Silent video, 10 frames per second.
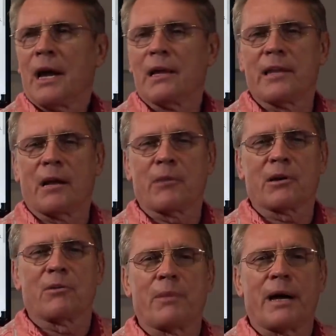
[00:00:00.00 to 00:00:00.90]
And then I'm going
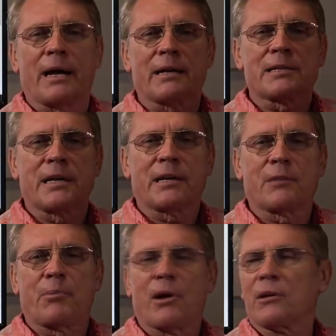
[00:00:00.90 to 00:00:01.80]
to back and take
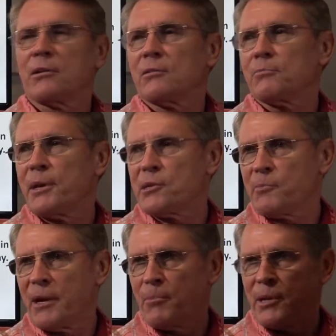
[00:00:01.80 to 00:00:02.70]
it apart piece
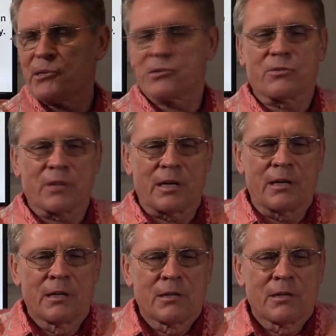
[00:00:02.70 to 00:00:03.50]
by piece, okay?